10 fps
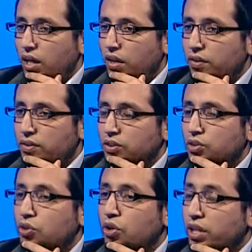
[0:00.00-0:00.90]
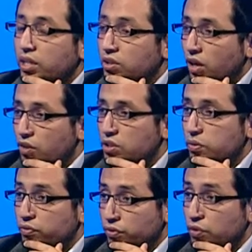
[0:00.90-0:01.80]
there is a strong
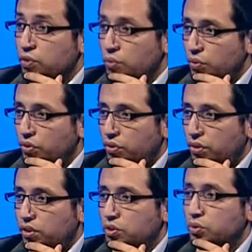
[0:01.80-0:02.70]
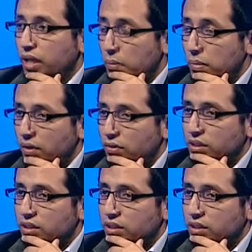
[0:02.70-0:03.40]
encouragement for youth to get married.